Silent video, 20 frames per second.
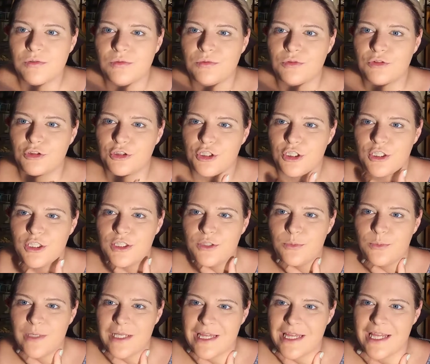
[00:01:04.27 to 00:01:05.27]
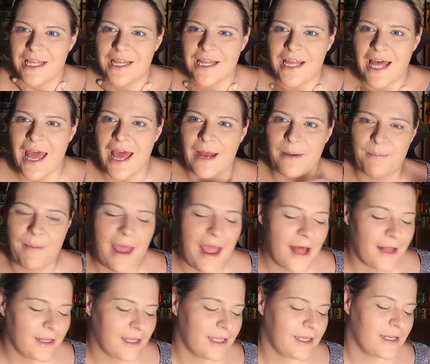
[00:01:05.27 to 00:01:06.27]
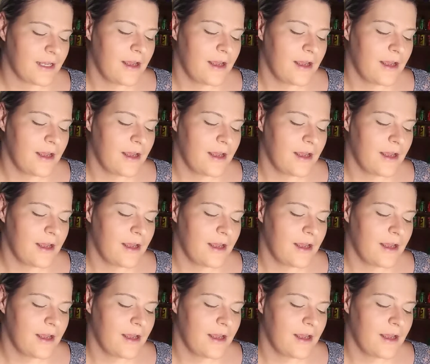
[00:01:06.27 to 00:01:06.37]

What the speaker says: look with that palette.